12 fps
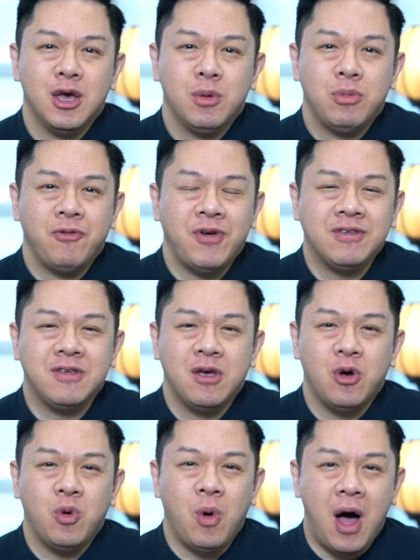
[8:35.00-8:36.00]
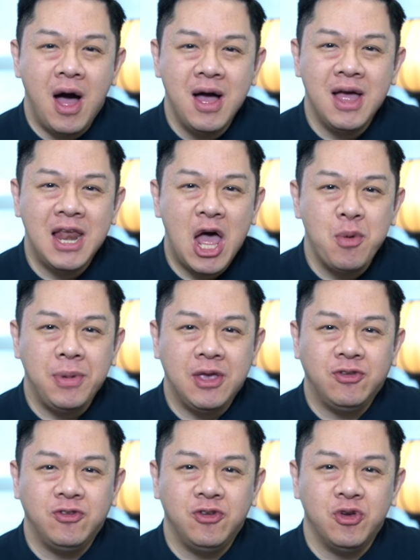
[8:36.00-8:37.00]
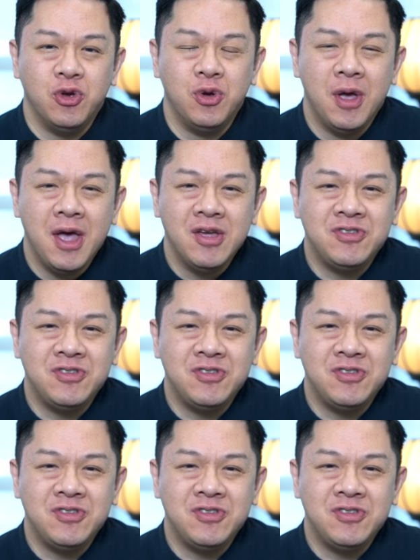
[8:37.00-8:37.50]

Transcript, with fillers: Professor Huang, allow me to